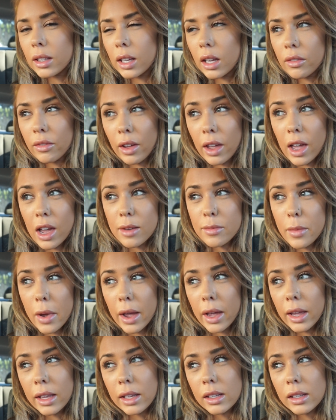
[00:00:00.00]
Like, if I had
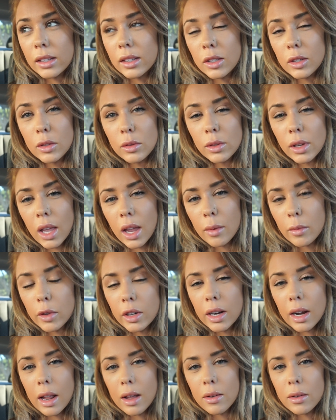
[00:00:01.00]
my new camera
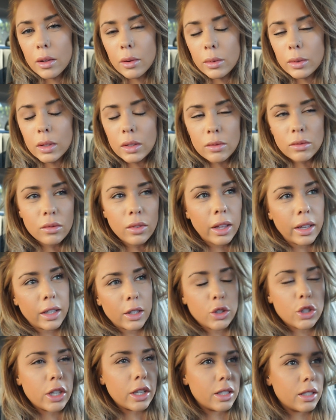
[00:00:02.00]
now, it would like
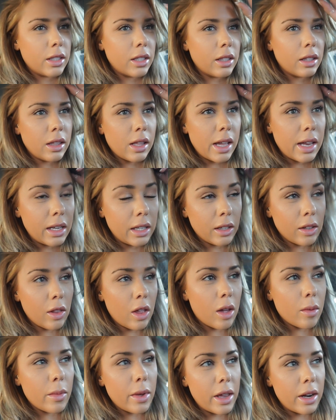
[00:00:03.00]
adjust to the lighting a
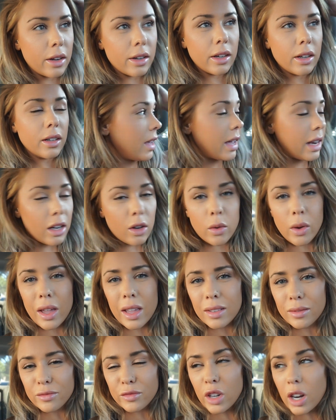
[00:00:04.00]
lot better.
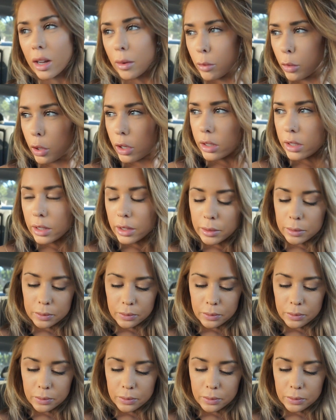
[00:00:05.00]
Anyway, not important.